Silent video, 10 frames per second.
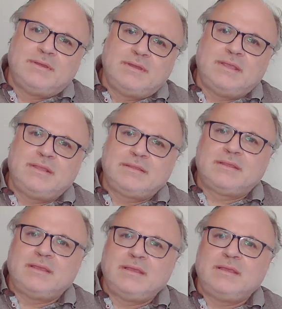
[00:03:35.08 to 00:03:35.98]
and
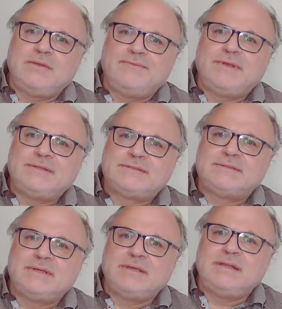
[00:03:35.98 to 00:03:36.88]
uh, he
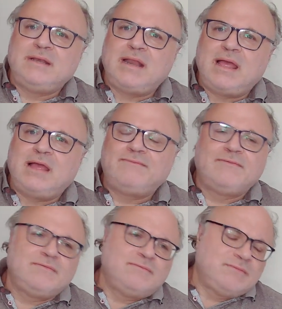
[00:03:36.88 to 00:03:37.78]
was uh, in
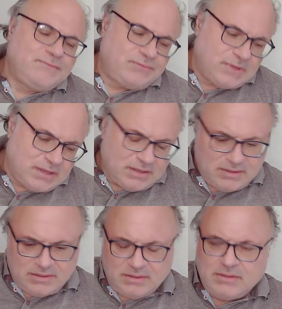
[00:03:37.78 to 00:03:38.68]
love with the
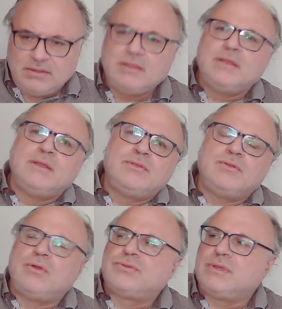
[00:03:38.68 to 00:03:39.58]

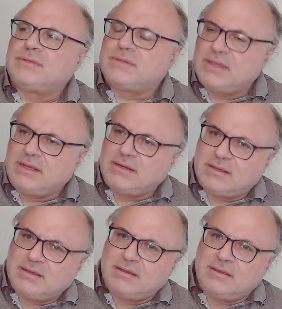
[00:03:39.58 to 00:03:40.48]
daughter's king,
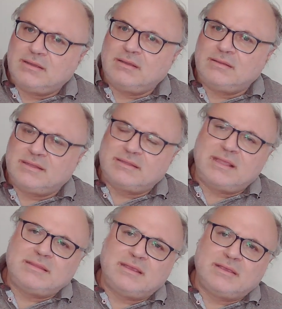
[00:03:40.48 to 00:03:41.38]

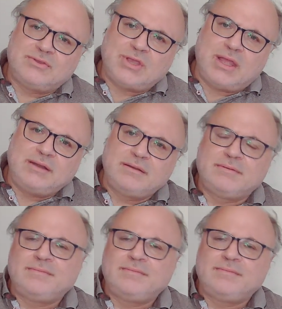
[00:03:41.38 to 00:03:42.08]
Nestan-Darejan,